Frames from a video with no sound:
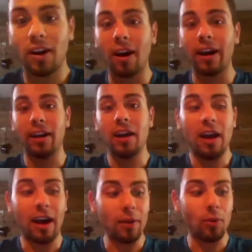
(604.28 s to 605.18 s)
hard
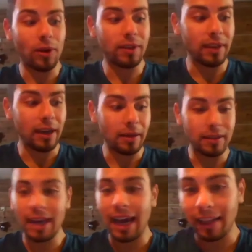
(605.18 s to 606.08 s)
i was uh,
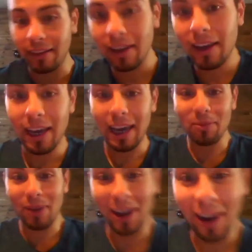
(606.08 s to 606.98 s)
sad and
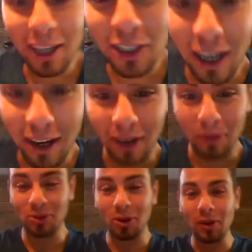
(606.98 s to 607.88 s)
my heart chakra
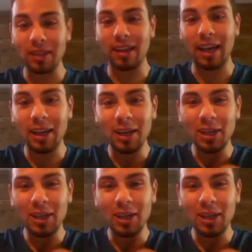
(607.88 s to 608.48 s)
was always like